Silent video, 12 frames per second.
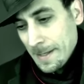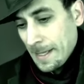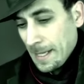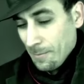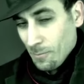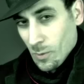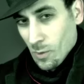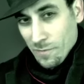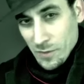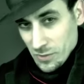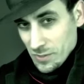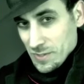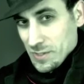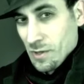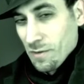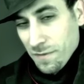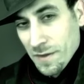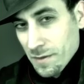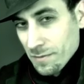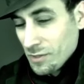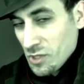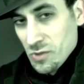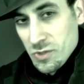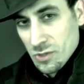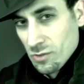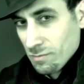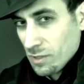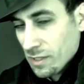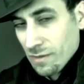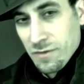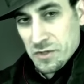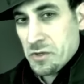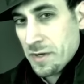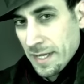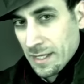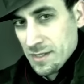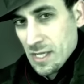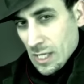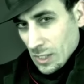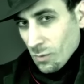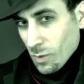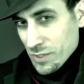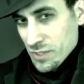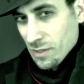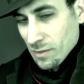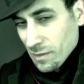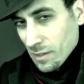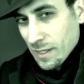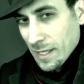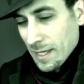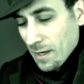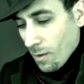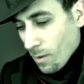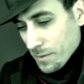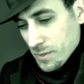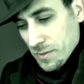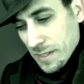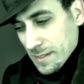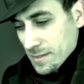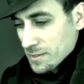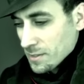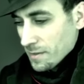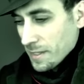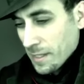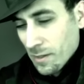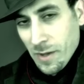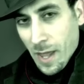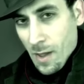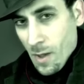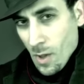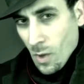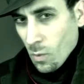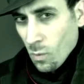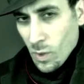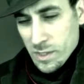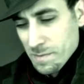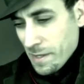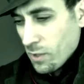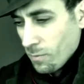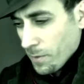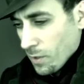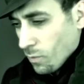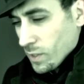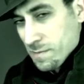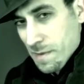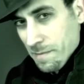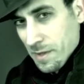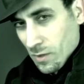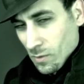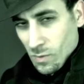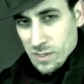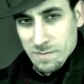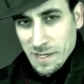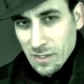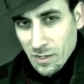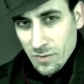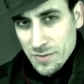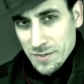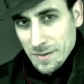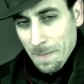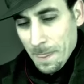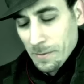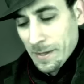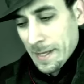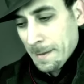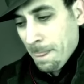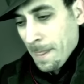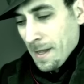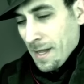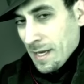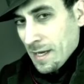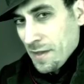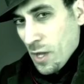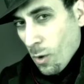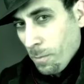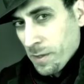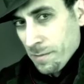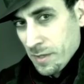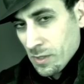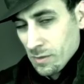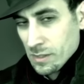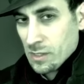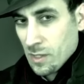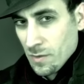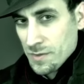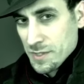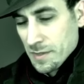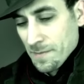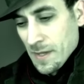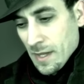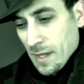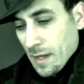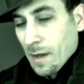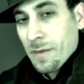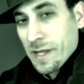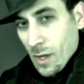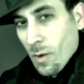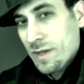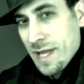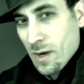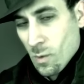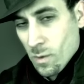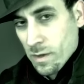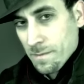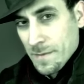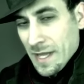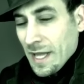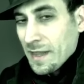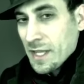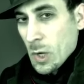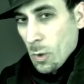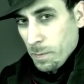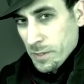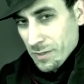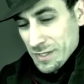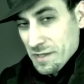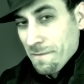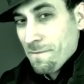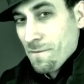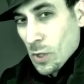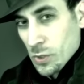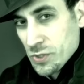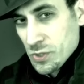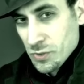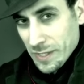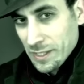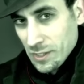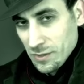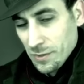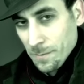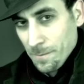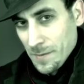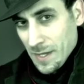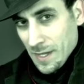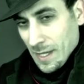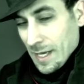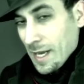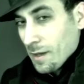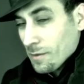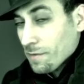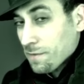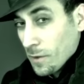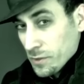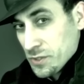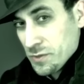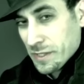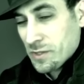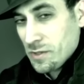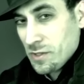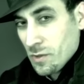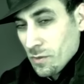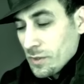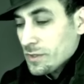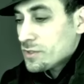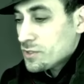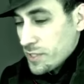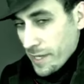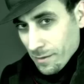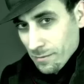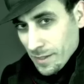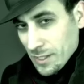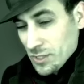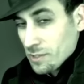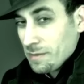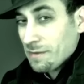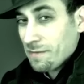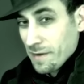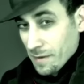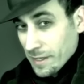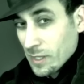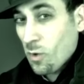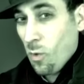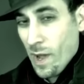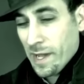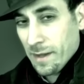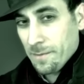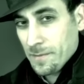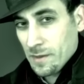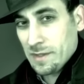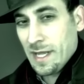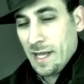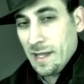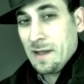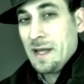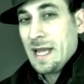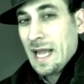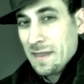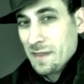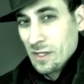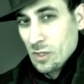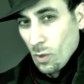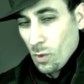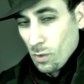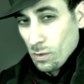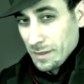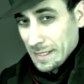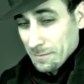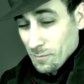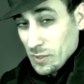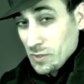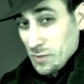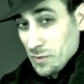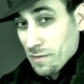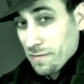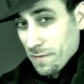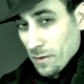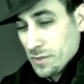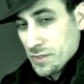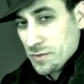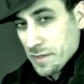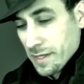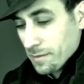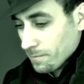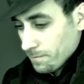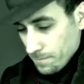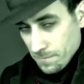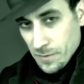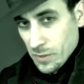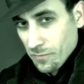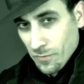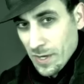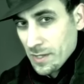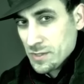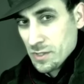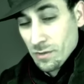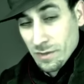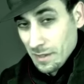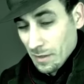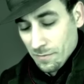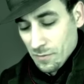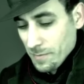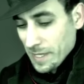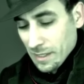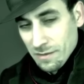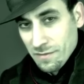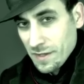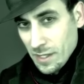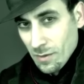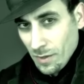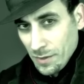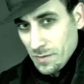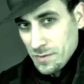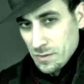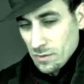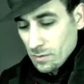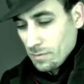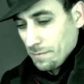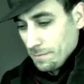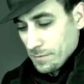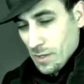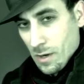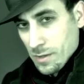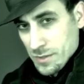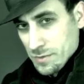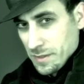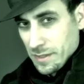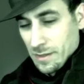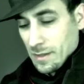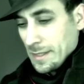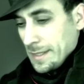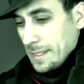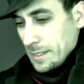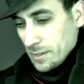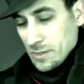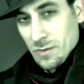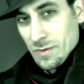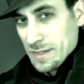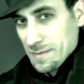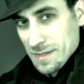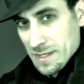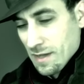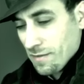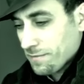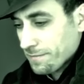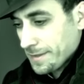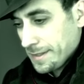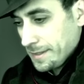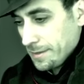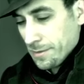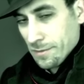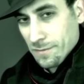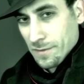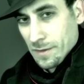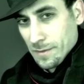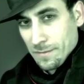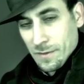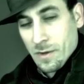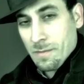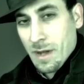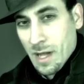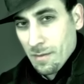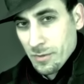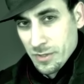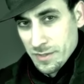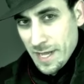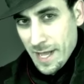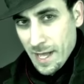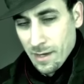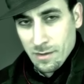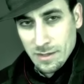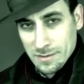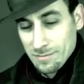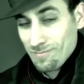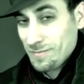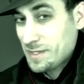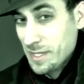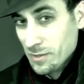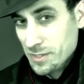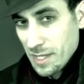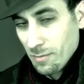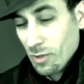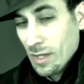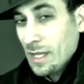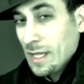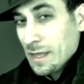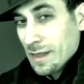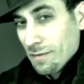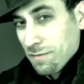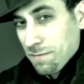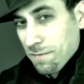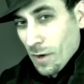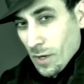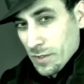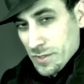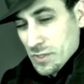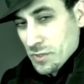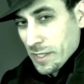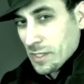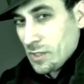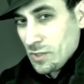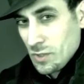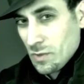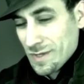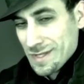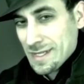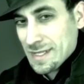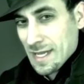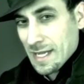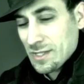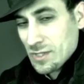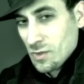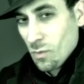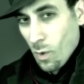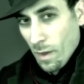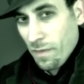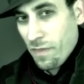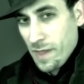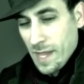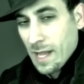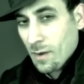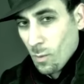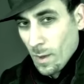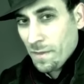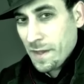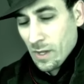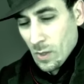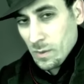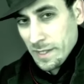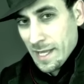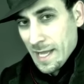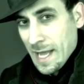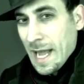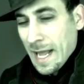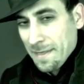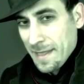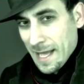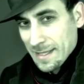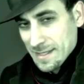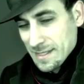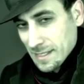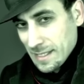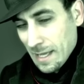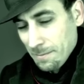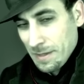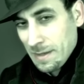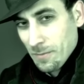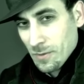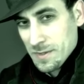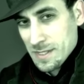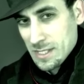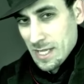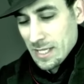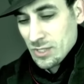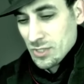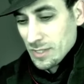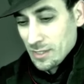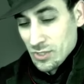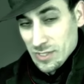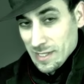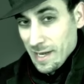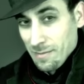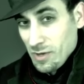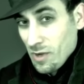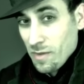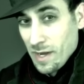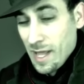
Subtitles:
or if you're just surfing YouTube looking for tricks, you want to start looking at all the tricks and start thinking, okay, what's my opener? What's my middle? What's my closer? Okay, and the opener, middle, and closer, they go in that order. The opener is the first trick you do. Now, the first trick you do generally should be very quick, okay? And the goal when you do your first trick for your friends, or if you're making a video on YouTube of cardistry, or you're doing some stuff, for your mom or your dad, or at the dinner table, the first trick you do is designed to do one thing and one thing only, and that's to get people's attention and just let them know that,